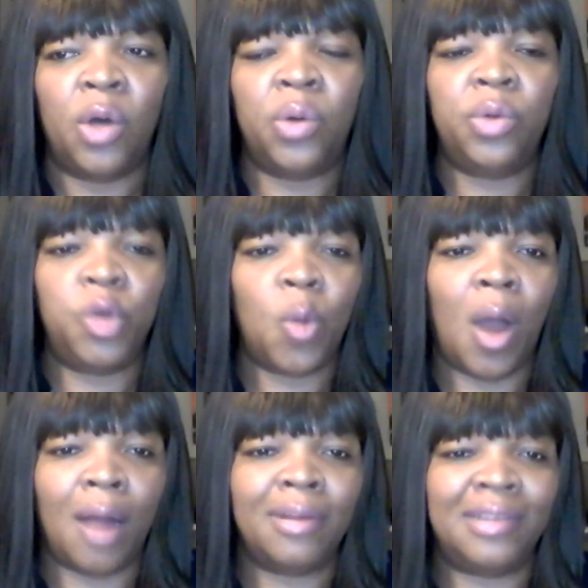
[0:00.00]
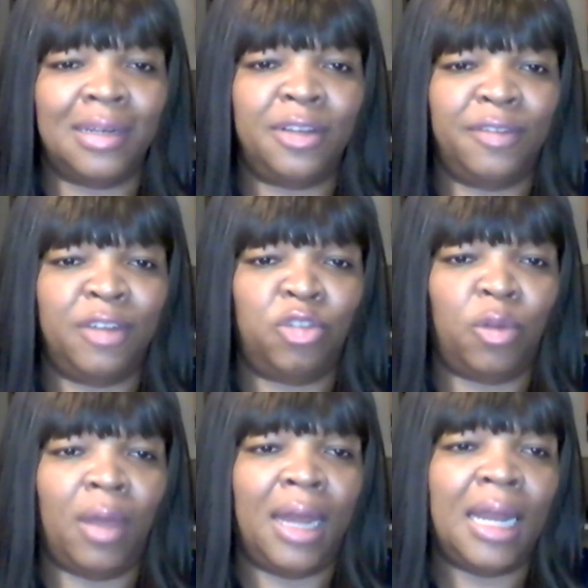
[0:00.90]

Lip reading: who you are as an individual.